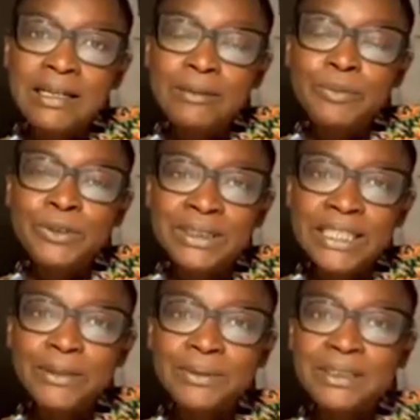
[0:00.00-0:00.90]

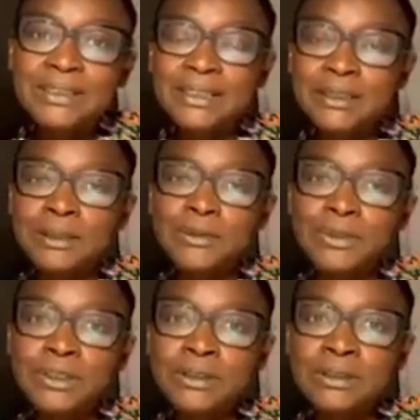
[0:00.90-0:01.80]
museums
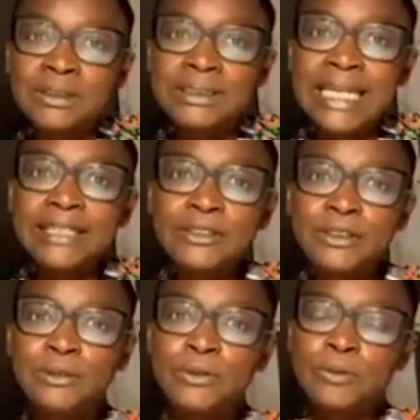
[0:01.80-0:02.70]
institutions tend
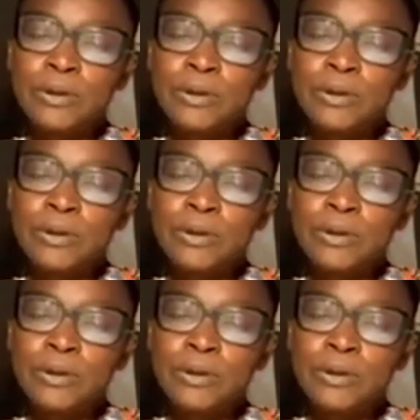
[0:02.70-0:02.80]
to